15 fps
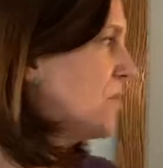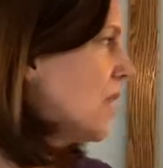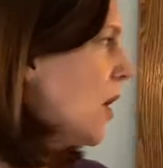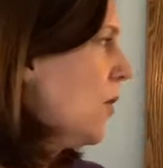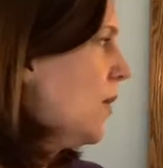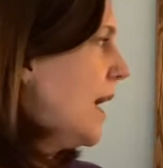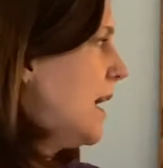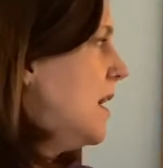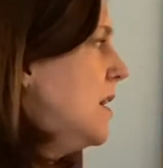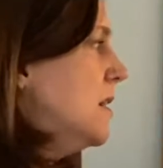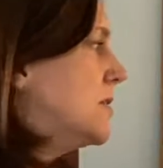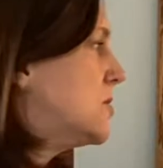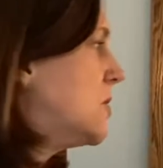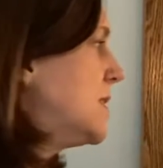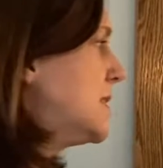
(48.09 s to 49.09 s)
Okay,
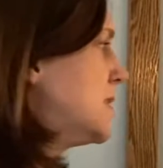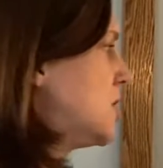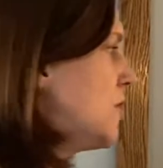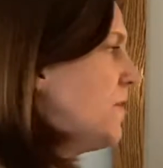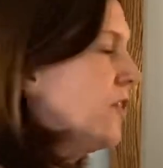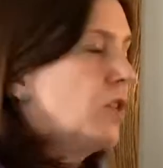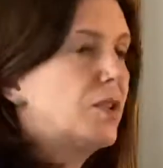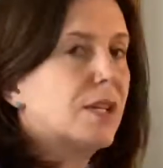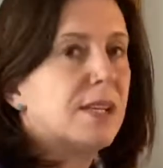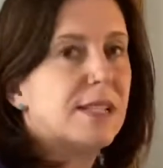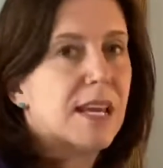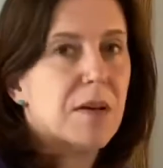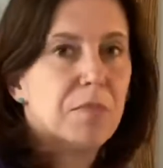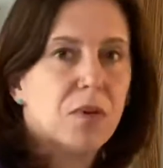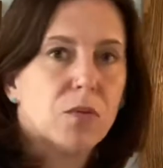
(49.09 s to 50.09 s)
so this is our first
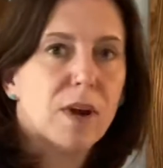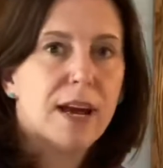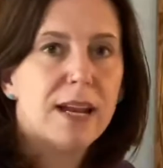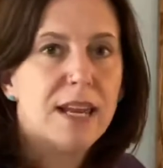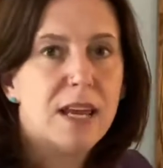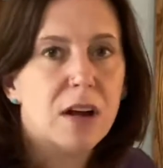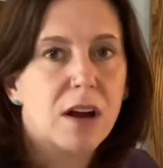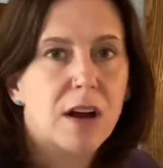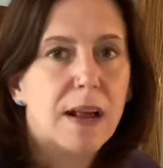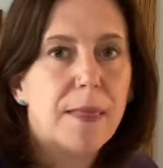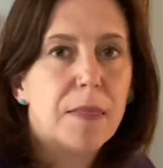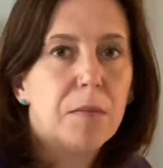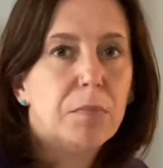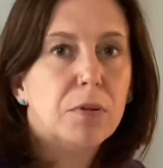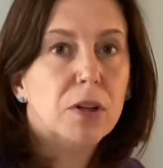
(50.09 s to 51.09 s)
example right here in
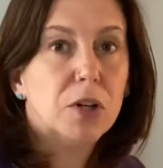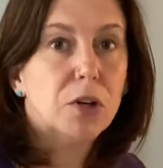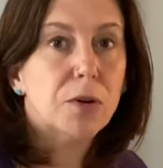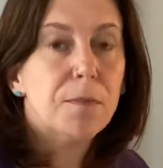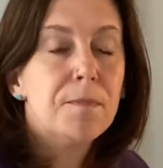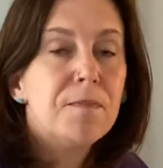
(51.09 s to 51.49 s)
the blue.